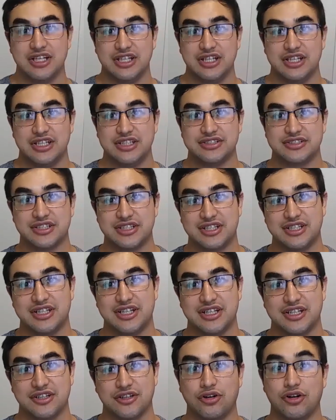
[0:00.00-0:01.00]
He's going
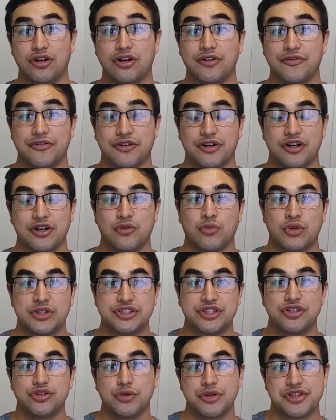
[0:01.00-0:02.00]
to go over what
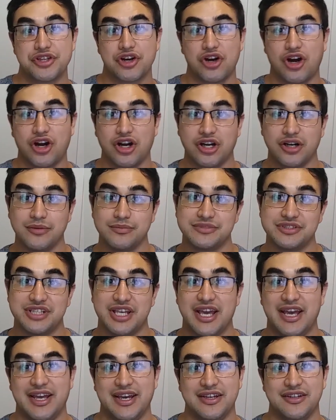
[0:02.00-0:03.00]
to do with your arms
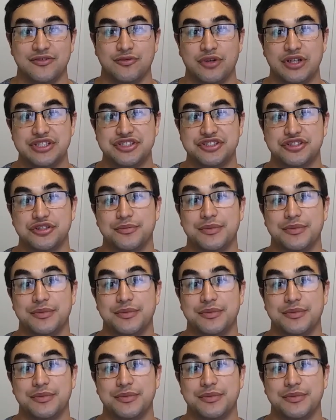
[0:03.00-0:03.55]
and ways to